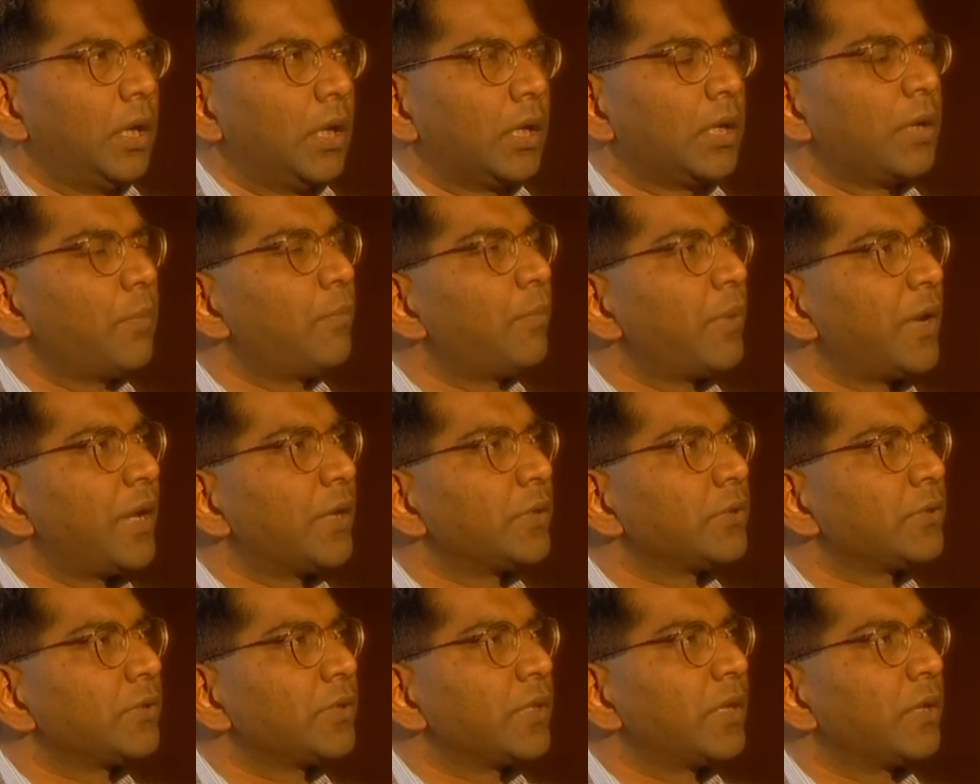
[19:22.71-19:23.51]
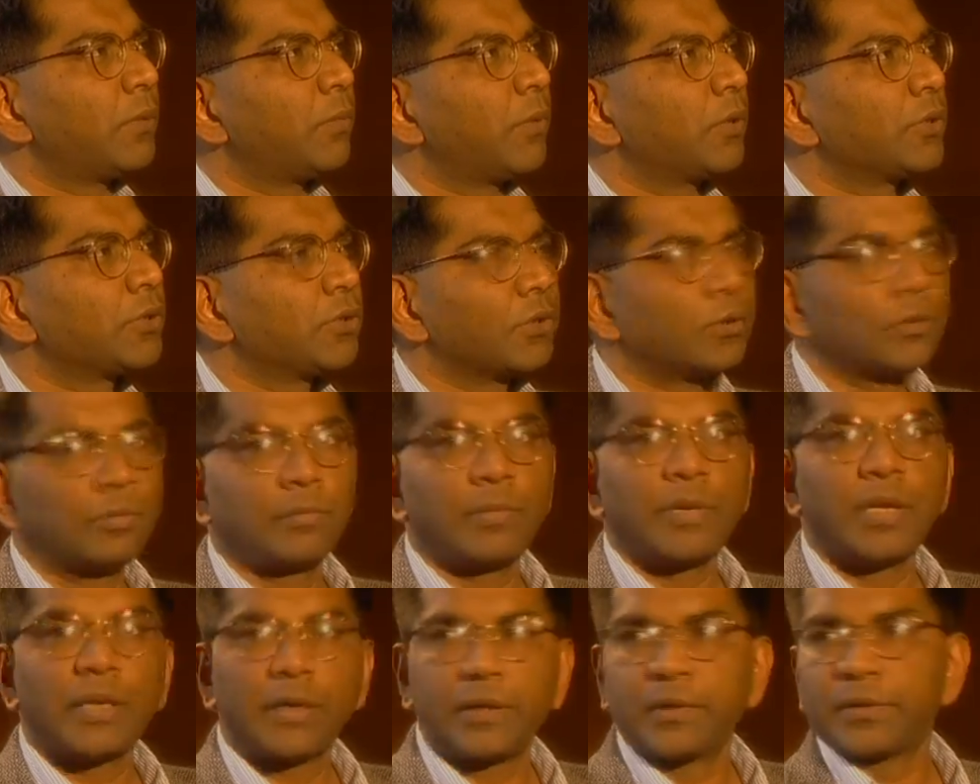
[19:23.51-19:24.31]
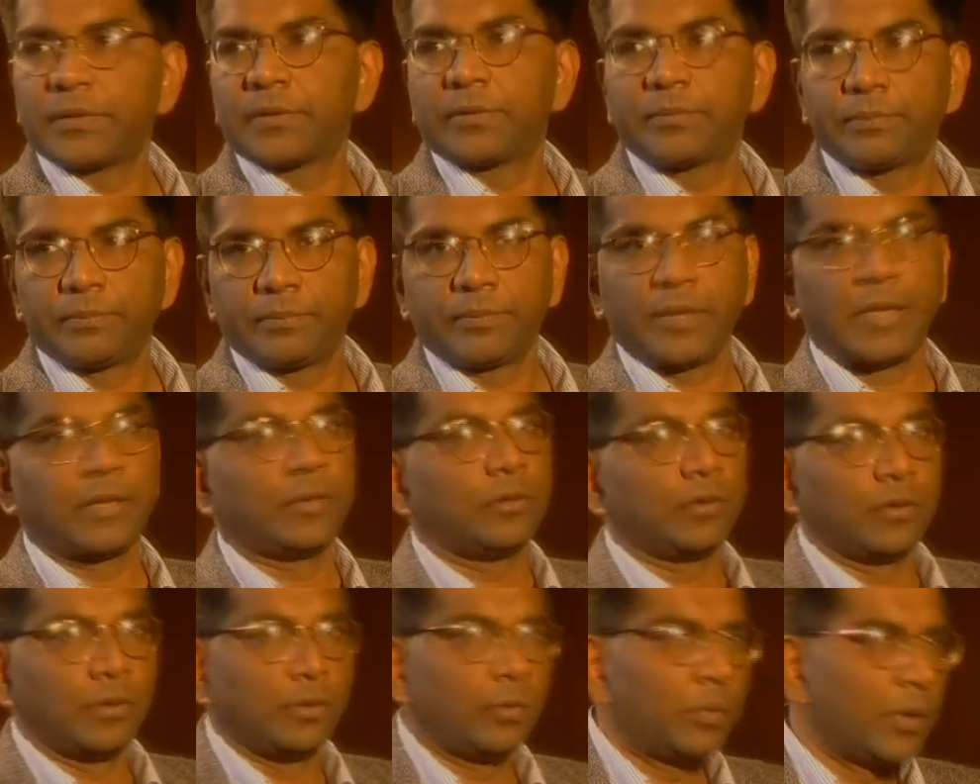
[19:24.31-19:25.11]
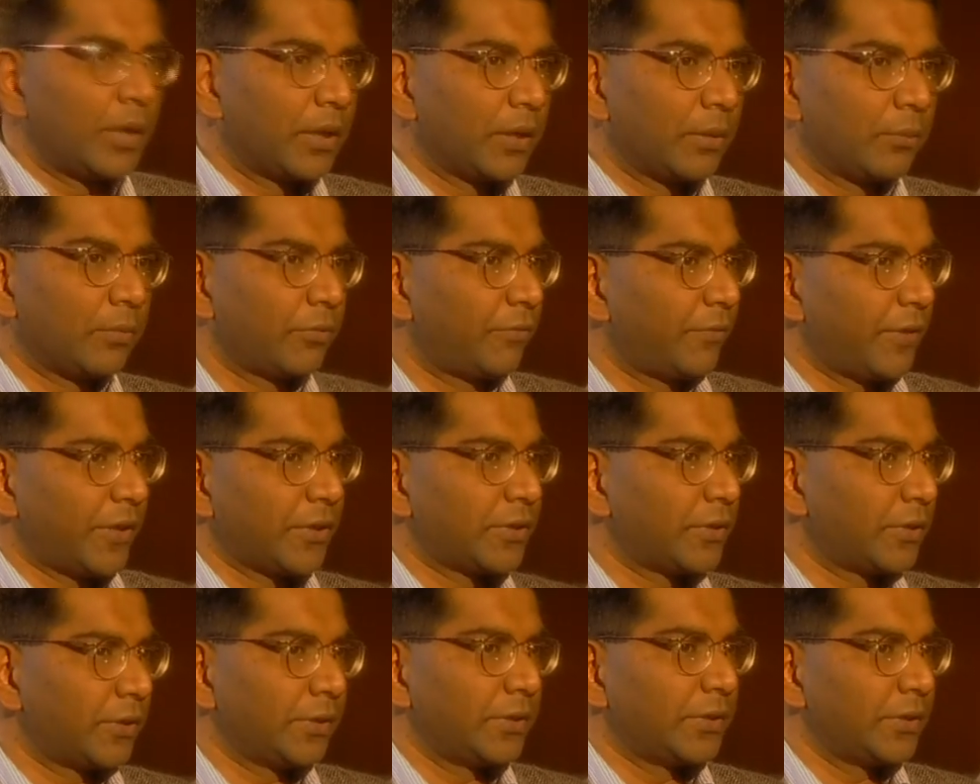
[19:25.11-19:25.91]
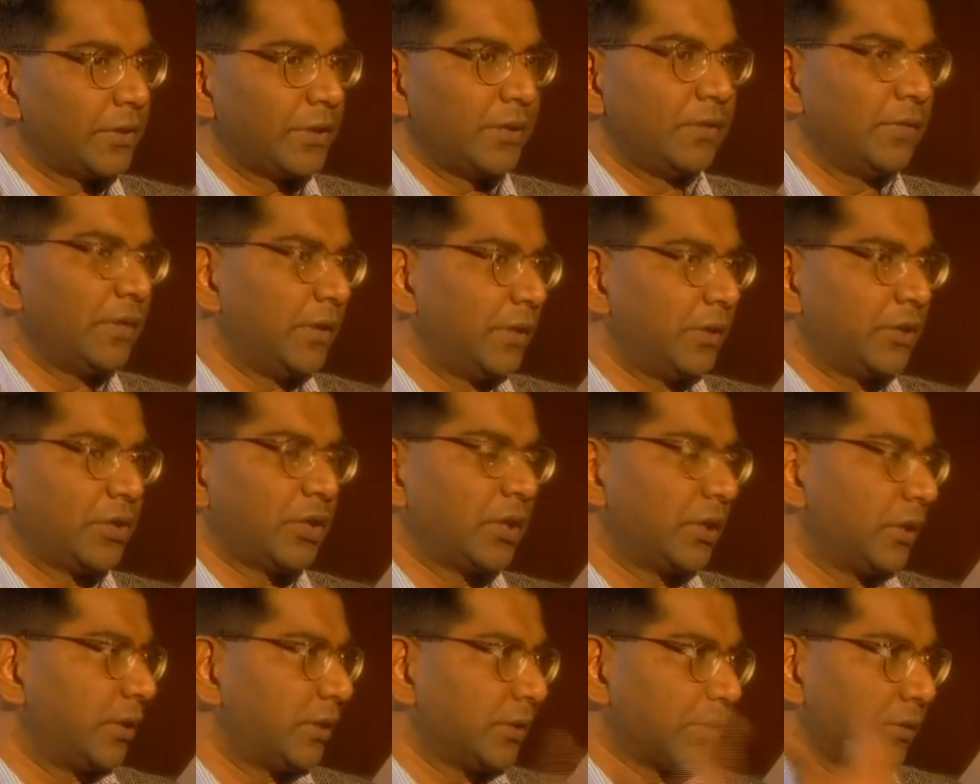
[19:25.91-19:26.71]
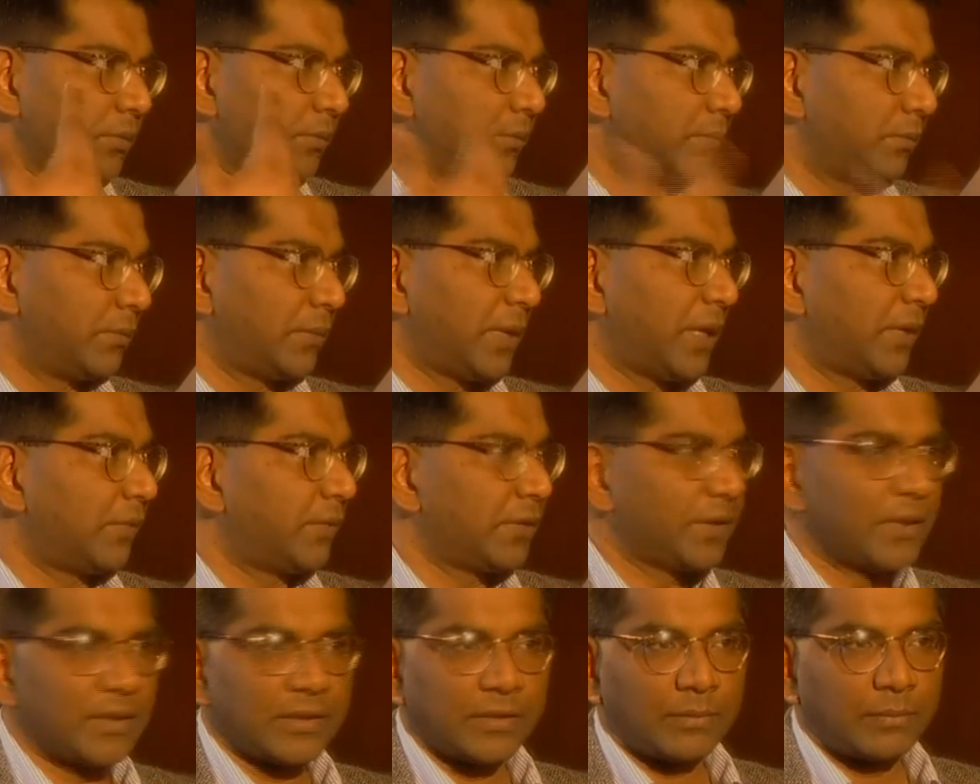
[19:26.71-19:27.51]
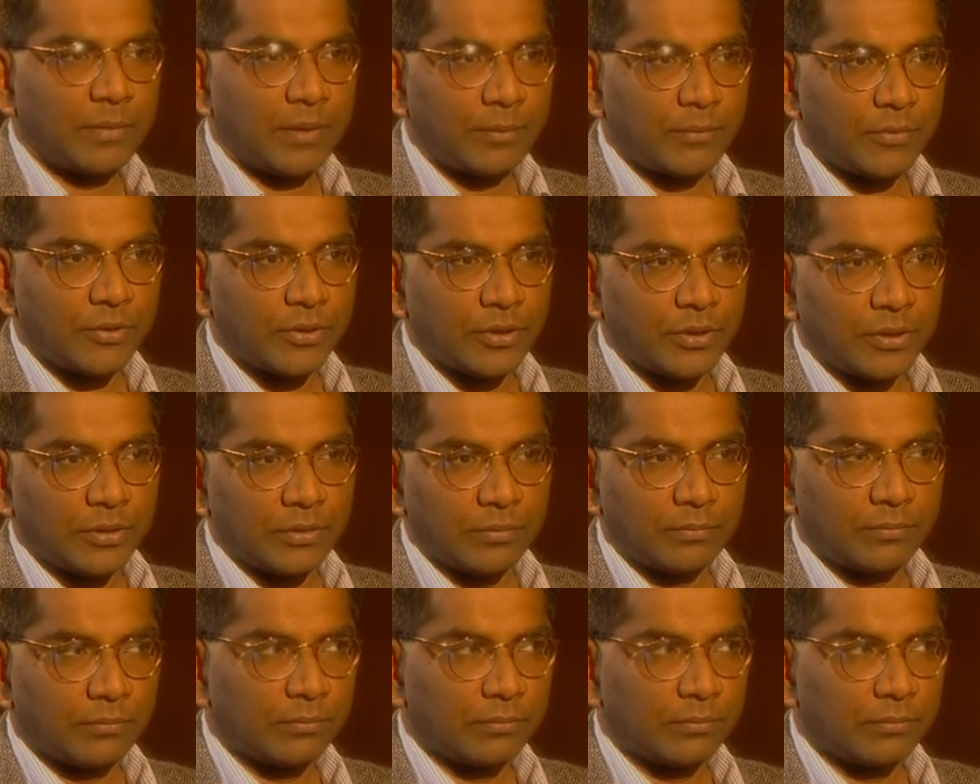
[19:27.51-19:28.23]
Compared to, say, what you could make as, I don't know, a working professional in TV, journalism, advertising, publishing,